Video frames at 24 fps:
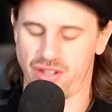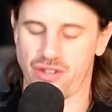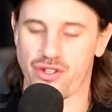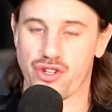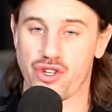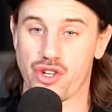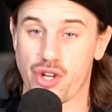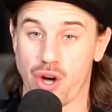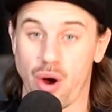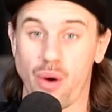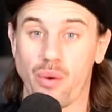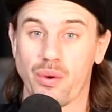a
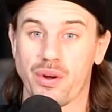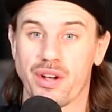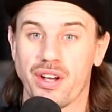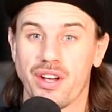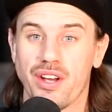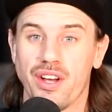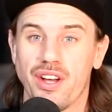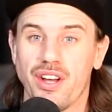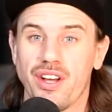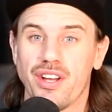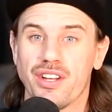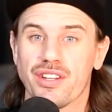joke.
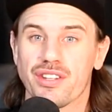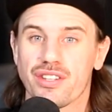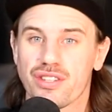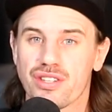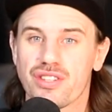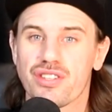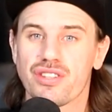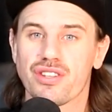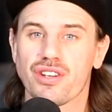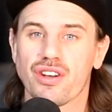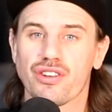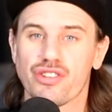
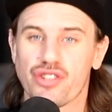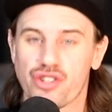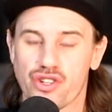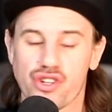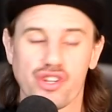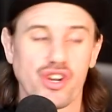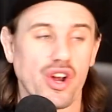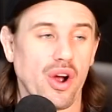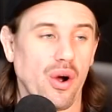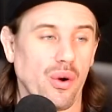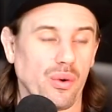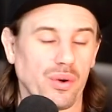This is a
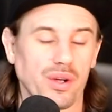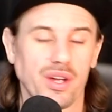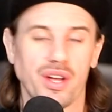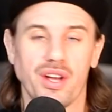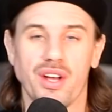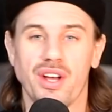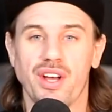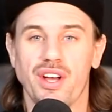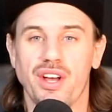joke.